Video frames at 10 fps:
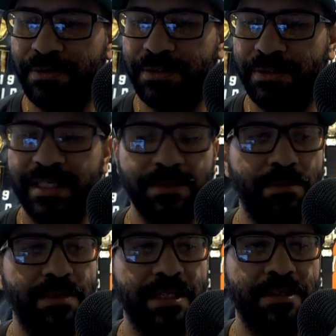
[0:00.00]
So that's what
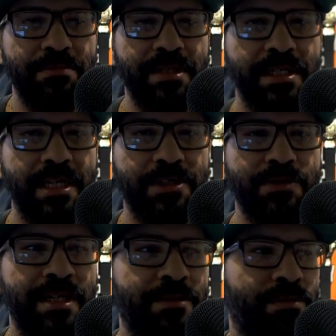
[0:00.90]
we're gonna be
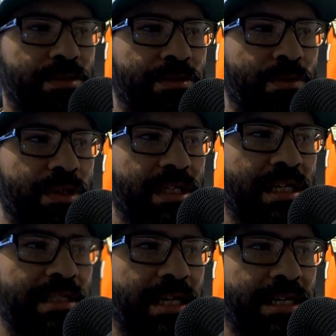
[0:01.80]
trying to work
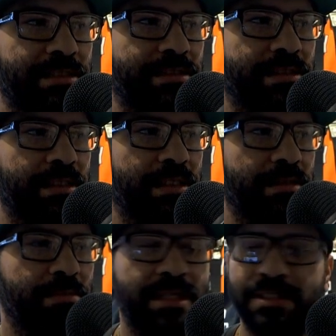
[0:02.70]
on next,
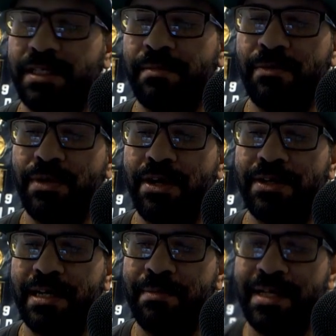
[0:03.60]
because we are
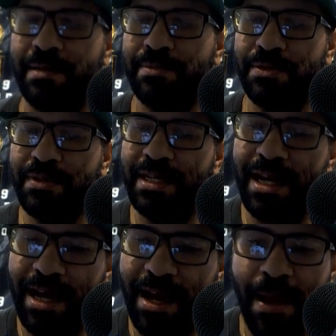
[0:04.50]
coming up to
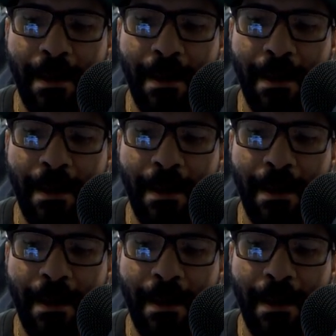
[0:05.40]
the